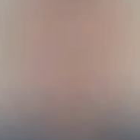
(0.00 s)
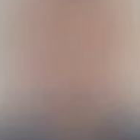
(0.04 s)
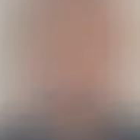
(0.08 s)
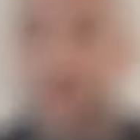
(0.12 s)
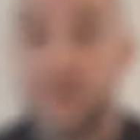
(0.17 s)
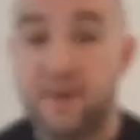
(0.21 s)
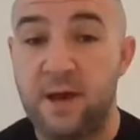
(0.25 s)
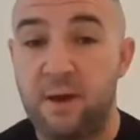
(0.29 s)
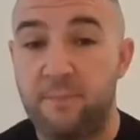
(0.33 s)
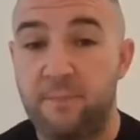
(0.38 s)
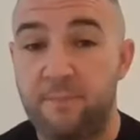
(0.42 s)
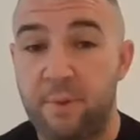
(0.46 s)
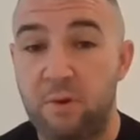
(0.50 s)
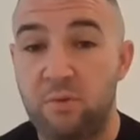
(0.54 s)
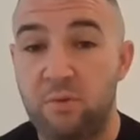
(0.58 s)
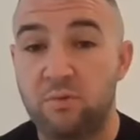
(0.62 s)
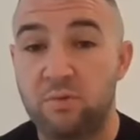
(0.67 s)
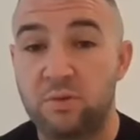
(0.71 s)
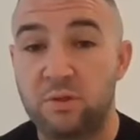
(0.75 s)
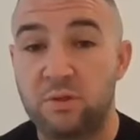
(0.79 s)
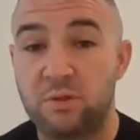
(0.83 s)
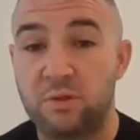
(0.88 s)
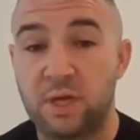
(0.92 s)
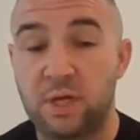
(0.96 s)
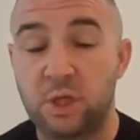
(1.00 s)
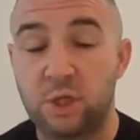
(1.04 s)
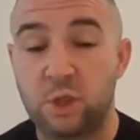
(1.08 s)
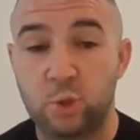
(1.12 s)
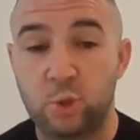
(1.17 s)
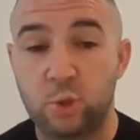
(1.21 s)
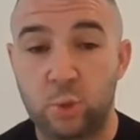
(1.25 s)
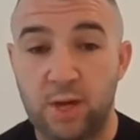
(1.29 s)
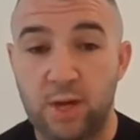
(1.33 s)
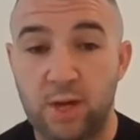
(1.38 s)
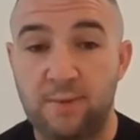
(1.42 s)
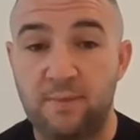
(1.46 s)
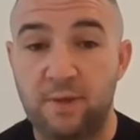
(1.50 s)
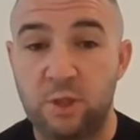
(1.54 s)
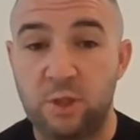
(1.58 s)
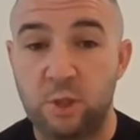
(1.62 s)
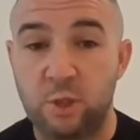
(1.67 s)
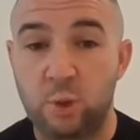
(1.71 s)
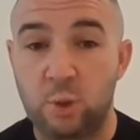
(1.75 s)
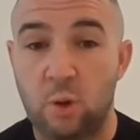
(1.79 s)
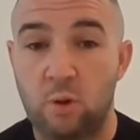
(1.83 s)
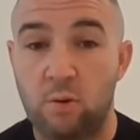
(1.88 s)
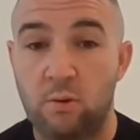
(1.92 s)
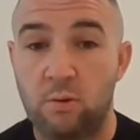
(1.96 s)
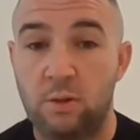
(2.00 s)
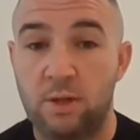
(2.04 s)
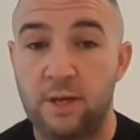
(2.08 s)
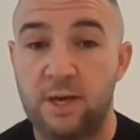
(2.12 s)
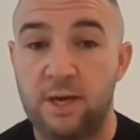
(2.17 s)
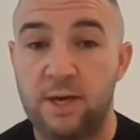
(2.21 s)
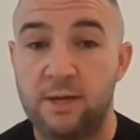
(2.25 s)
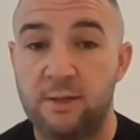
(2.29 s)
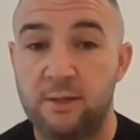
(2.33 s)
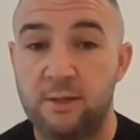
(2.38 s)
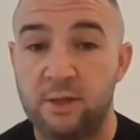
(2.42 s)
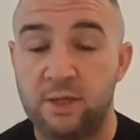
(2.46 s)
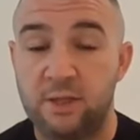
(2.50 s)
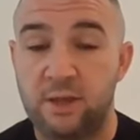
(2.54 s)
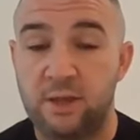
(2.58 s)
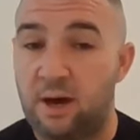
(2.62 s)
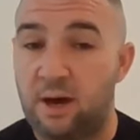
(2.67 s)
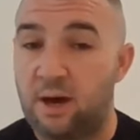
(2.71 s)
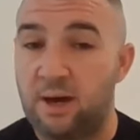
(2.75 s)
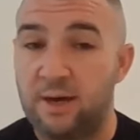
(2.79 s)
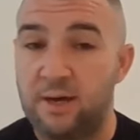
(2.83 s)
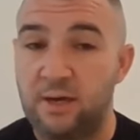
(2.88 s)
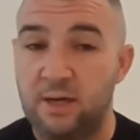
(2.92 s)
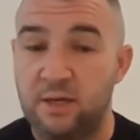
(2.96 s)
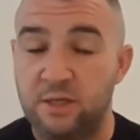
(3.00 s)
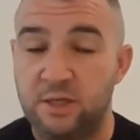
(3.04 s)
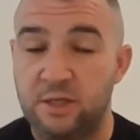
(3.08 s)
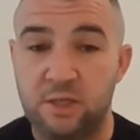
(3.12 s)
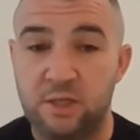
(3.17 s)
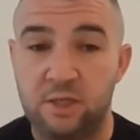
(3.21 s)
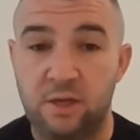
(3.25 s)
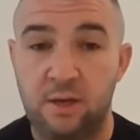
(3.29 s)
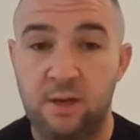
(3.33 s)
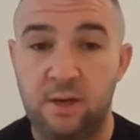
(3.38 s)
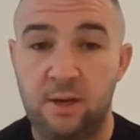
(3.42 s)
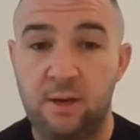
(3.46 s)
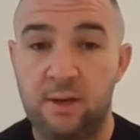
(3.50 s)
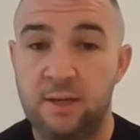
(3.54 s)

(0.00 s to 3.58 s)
They are built extremely strongly into the highest